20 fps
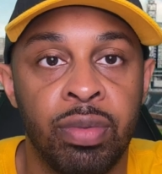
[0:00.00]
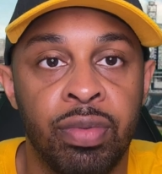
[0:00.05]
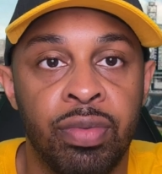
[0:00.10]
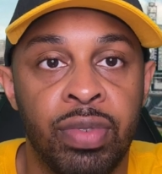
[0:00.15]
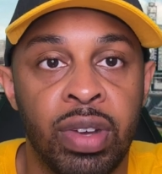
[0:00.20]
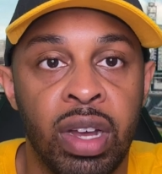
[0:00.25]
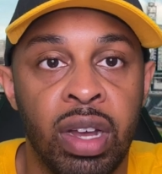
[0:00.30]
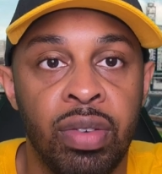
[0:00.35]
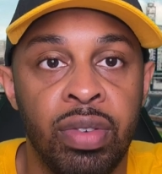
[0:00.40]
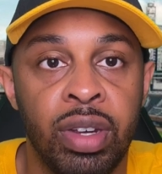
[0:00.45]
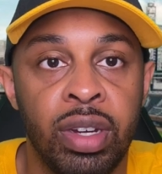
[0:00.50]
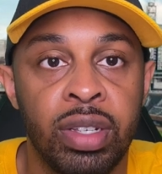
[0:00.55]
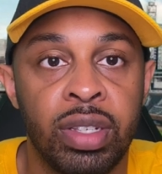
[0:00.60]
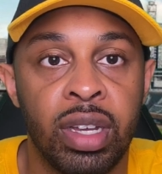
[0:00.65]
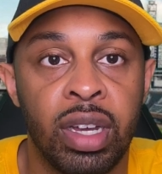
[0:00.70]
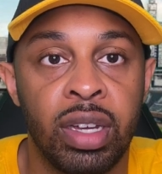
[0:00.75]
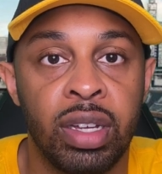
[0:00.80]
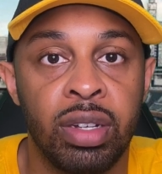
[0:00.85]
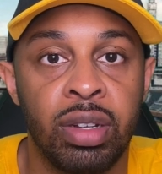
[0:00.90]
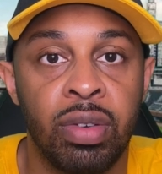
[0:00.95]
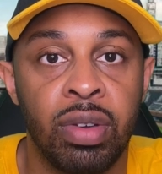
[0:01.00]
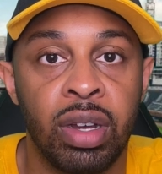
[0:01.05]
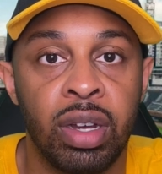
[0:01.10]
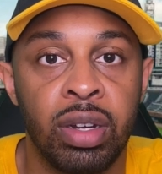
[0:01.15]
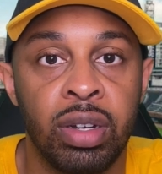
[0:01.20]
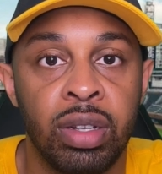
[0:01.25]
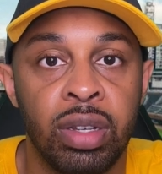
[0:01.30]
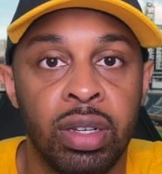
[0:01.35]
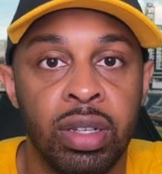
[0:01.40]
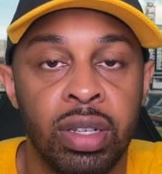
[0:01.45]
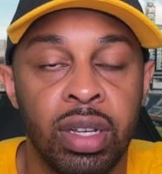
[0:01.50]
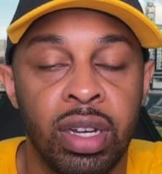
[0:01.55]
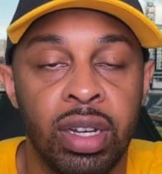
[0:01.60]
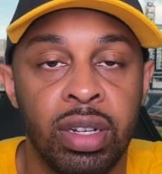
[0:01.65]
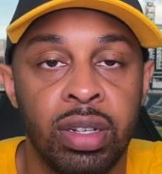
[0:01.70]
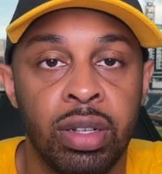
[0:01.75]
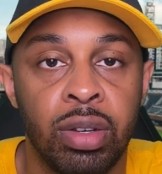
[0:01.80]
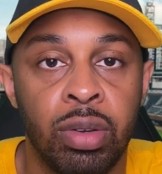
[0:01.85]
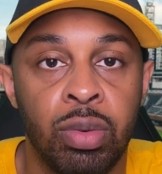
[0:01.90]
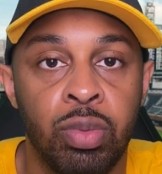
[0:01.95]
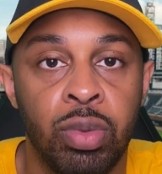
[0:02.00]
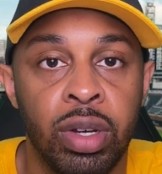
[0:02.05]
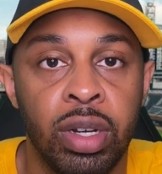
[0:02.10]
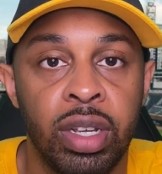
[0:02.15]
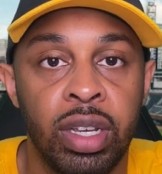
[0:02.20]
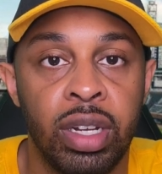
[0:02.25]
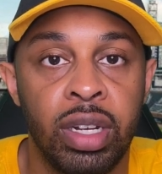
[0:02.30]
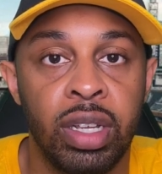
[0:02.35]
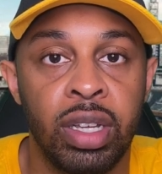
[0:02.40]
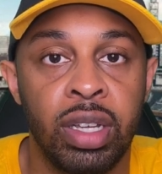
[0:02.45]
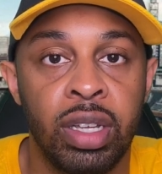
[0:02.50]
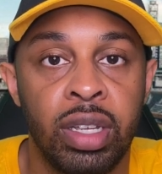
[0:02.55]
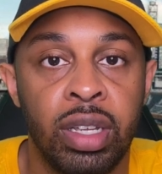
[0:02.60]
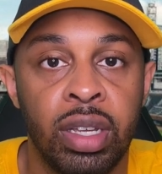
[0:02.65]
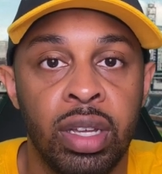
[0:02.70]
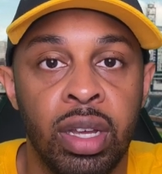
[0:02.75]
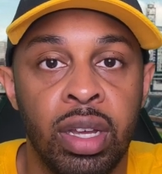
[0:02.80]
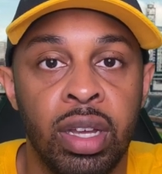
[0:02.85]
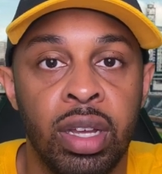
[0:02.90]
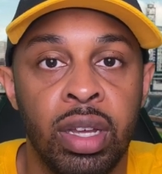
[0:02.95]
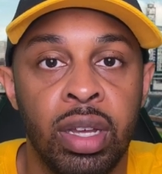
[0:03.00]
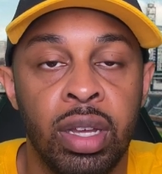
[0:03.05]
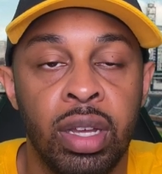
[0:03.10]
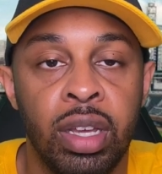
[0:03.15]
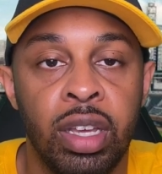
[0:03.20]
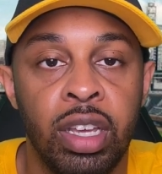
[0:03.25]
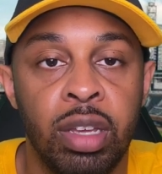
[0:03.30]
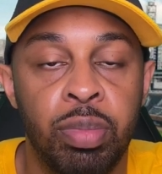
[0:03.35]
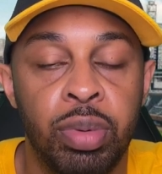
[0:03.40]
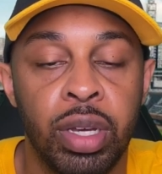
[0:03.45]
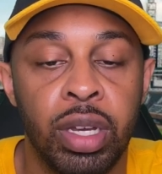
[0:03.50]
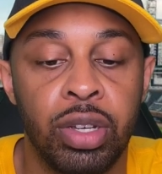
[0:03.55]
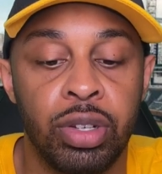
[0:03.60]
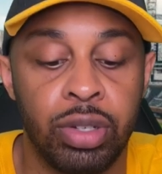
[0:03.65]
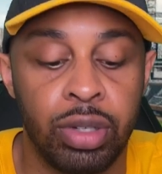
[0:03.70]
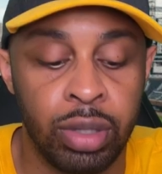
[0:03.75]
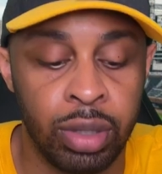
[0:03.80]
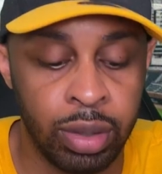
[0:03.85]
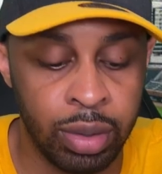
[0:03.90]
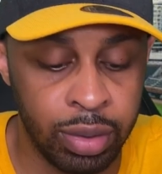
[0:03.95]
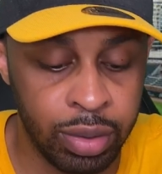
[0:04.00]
5 innings out of the 1 inning he pitched.